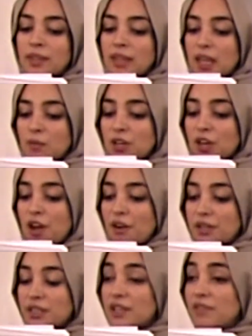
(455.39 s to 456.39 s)
came in a
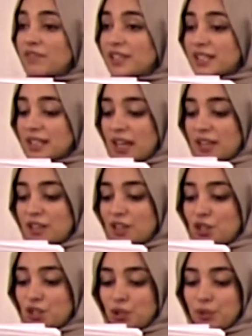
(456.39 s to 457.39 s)
hurry to investigate
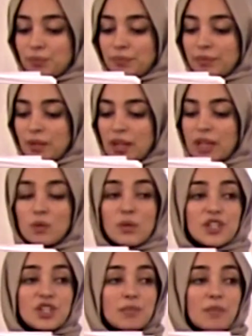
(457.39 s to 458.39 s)
the issue. He
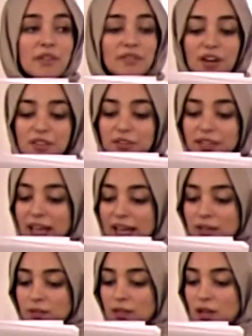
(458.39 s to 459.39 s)
questioned my father
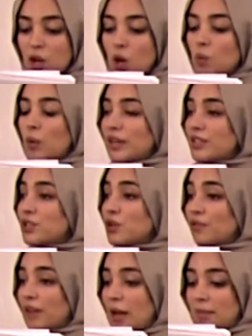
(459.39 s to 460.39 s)
again, "What is
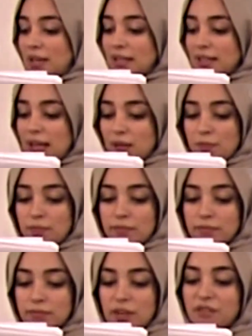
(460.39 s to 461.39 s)
your family name?"
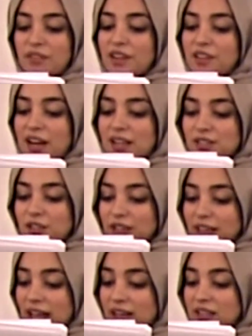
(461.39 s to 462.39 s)
My father answered
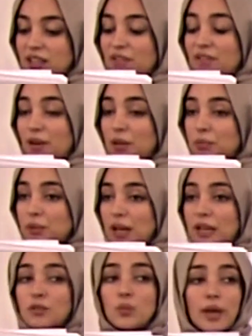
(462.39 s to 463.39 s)
again in a very
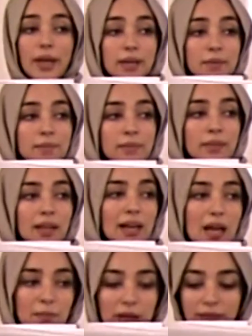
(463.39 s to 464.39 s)
polite way,
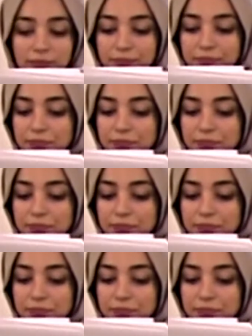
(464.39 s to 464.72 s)
"Lama."